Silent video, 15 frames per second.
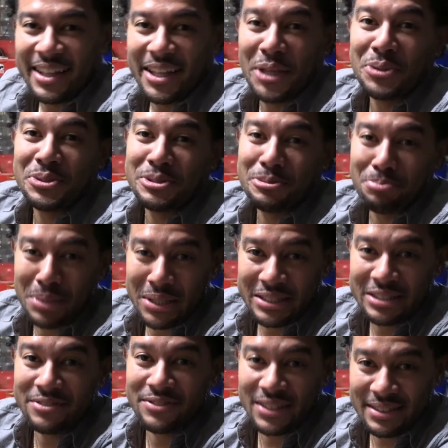was a
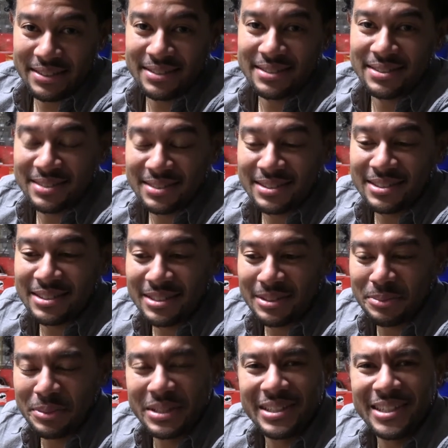bunch of us.
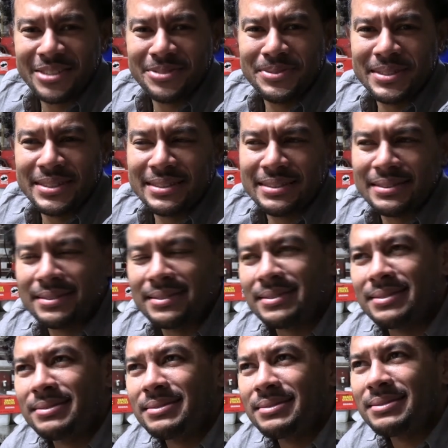But this
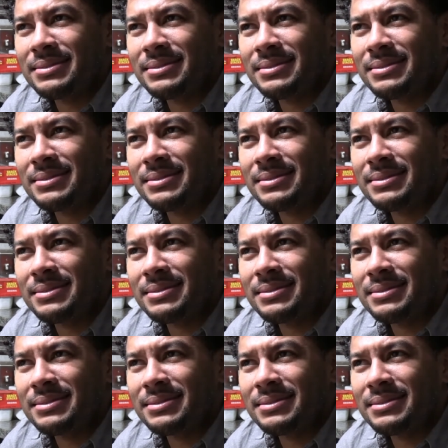was,